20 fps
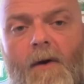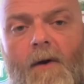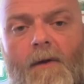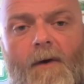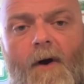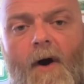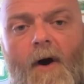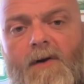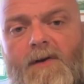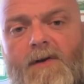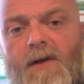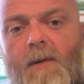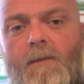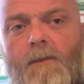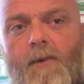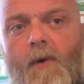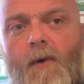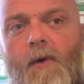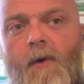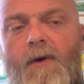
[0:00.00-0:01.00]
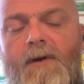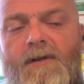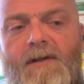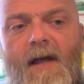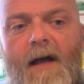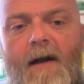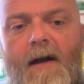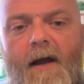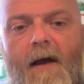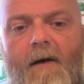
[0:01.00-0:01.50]
There are some breweries
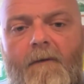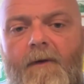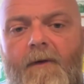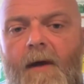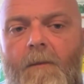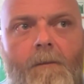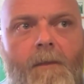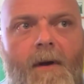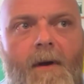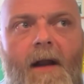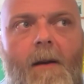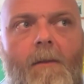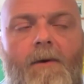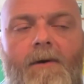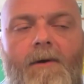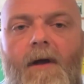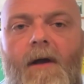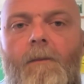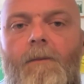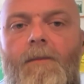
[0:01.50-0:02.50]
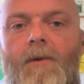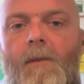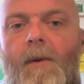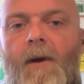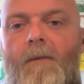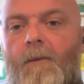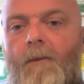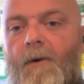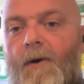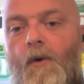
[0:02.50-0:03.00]
that have been able to
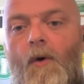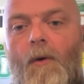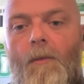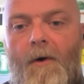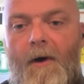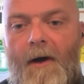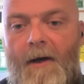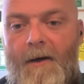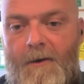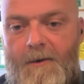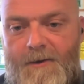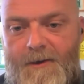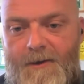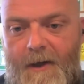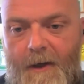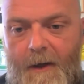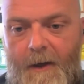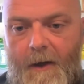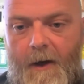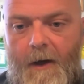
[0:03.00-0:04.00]
implement renewable energy,